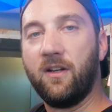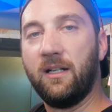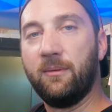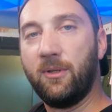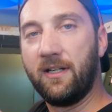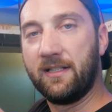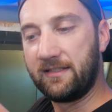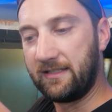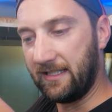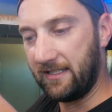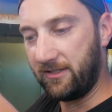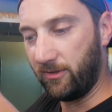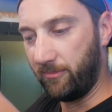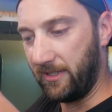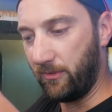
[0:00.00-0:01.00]
might
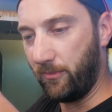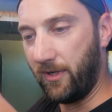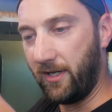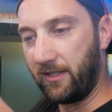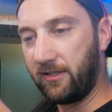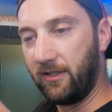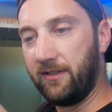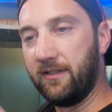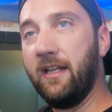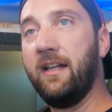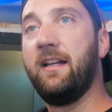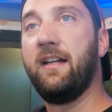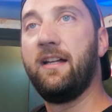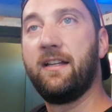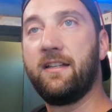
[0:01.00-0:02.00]
do a bit of work on
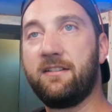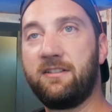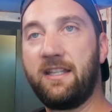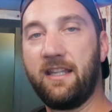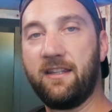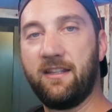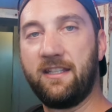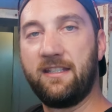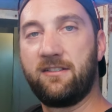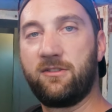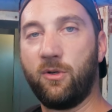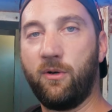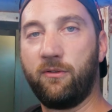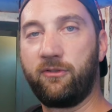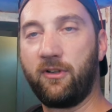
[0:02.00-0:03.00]
getting these
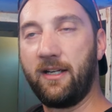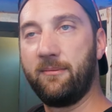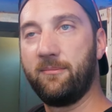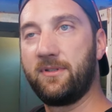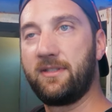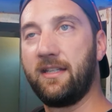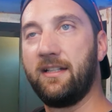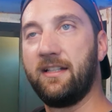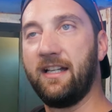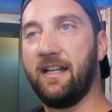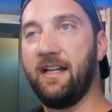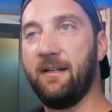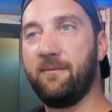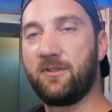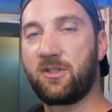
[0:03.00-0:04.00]
door frames
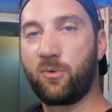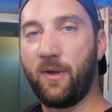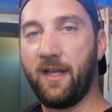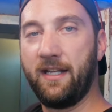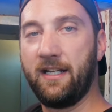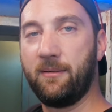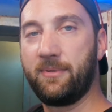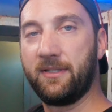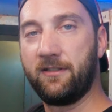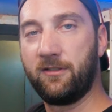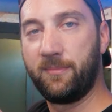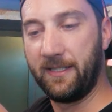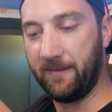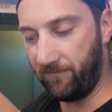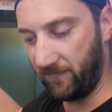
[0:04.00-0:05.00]
squared up a
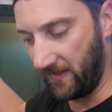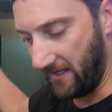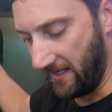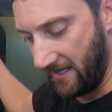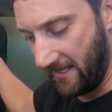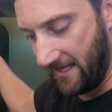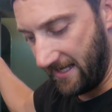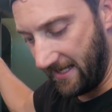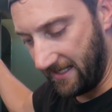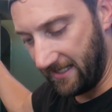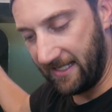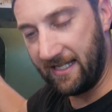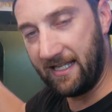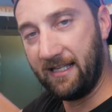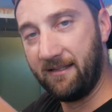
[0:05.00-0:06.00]
little bit.
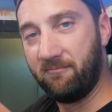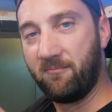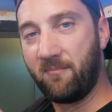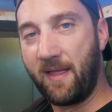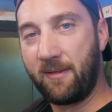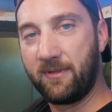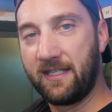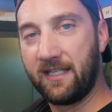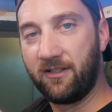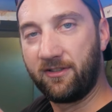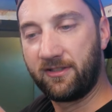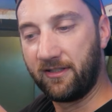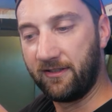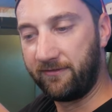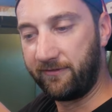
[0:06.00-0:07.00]
Maybe get
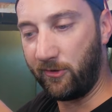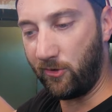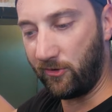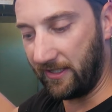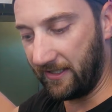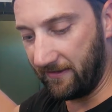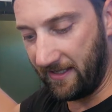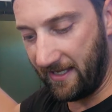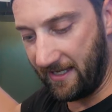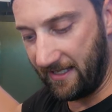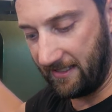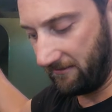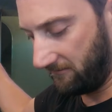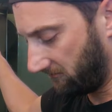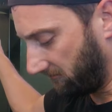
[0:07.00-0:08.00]
onto the flooring,
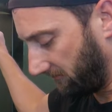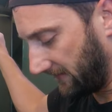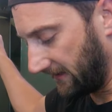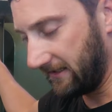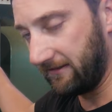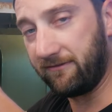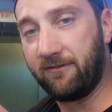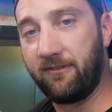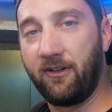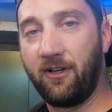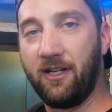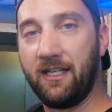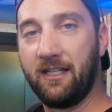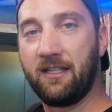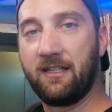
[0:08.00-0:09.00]
and if
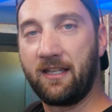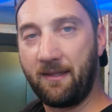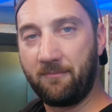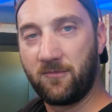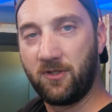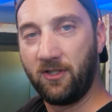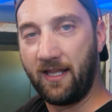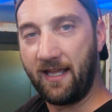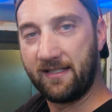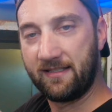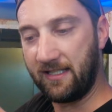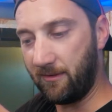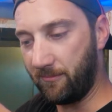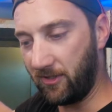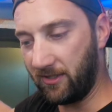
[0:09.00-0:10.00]
I am too
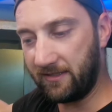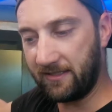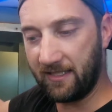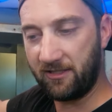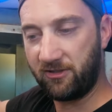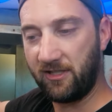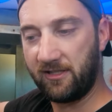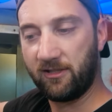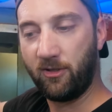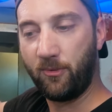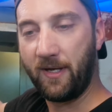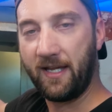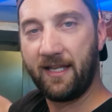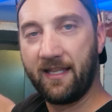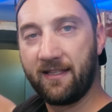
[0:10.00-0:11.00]
lazy I might chisel
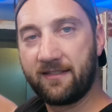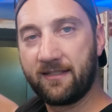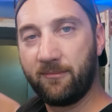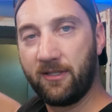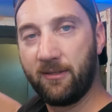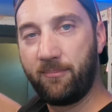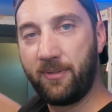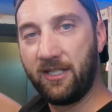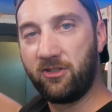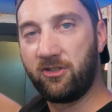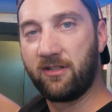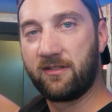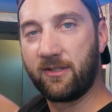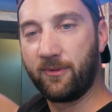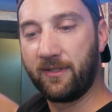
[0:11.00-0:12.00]
away at some of the
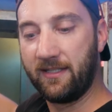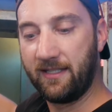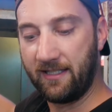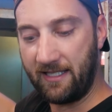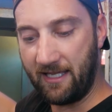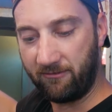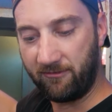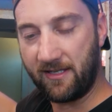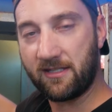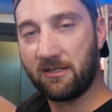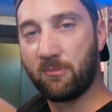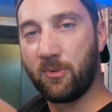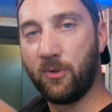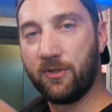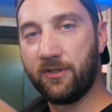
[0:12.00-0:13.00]
pitch so we can get that
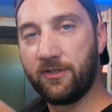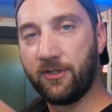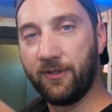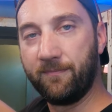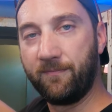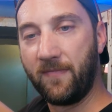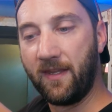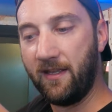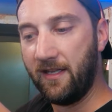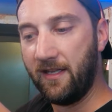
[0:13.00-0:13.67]
resin poured soon.